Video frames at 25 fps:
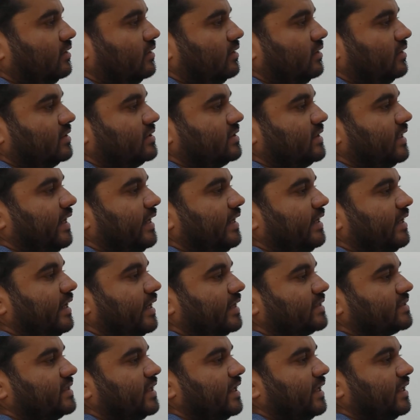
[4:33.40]
strain in
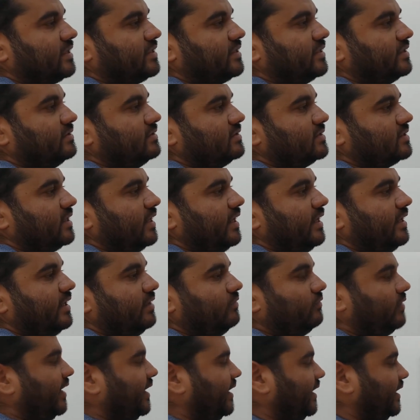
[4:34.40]
x direction, strain in
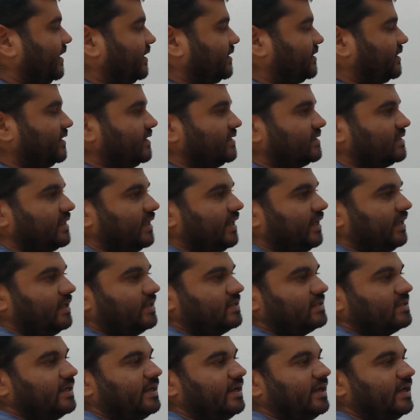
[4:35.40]
y direction, strain in
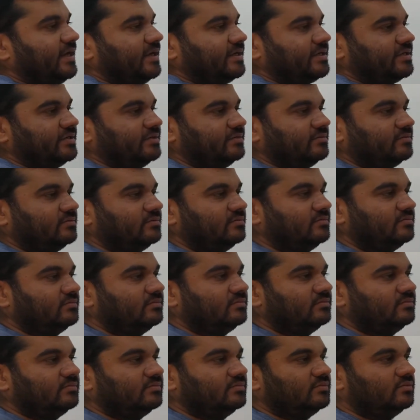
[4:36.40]
z direction.
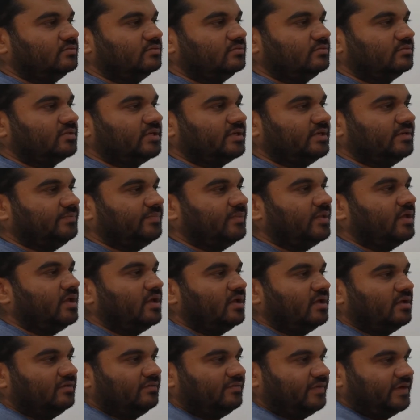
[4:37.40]
Okay.
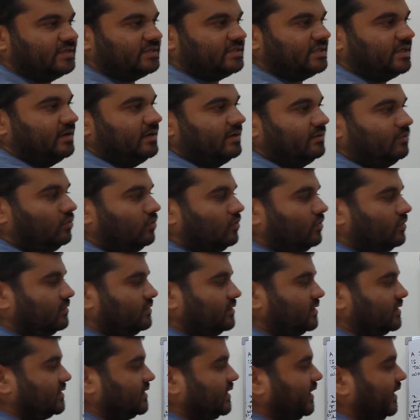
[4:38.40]
First I'll go
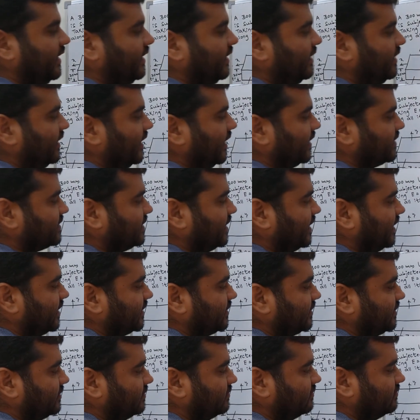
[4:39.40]
strain in x
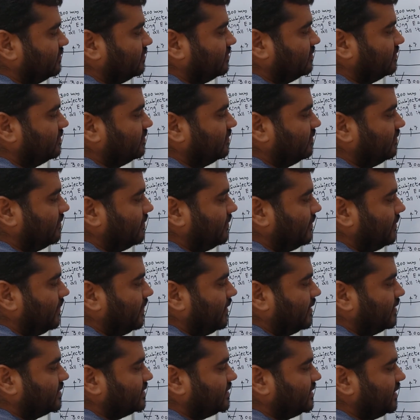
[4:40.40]
direction.
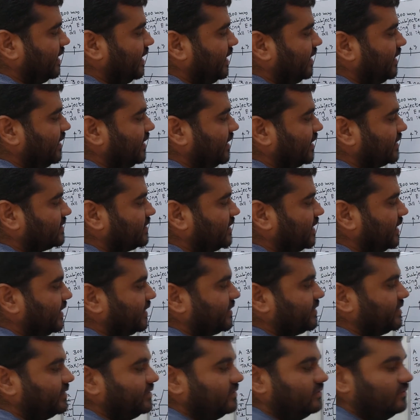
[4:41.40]
Strain in x
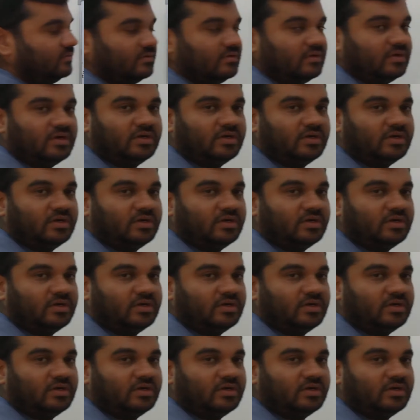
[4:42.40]
direction,